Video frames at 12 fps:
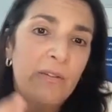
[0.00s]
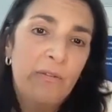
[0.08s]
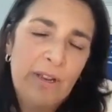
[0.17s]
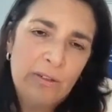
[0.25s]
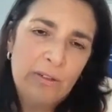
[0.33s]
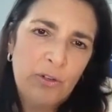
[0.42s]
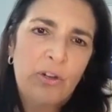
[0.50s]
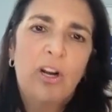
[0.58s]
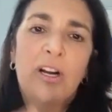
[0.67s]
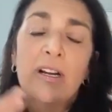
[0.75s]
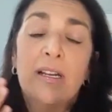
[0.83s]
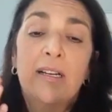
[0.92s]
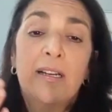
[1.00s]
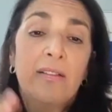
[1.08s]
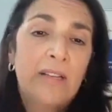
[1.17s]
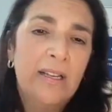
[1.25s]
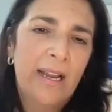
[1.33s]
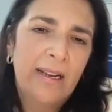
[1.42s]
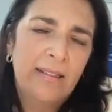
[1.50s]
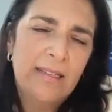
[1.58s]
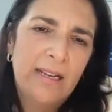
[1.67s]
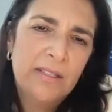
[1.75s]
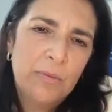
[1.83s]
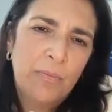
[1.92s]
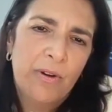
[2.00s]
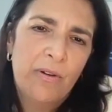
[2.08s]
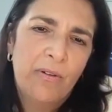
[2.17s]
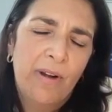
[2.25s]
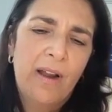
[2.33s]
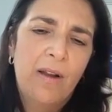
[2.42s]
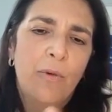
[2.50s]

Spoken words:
Venture Garden and the Connect the Dots program,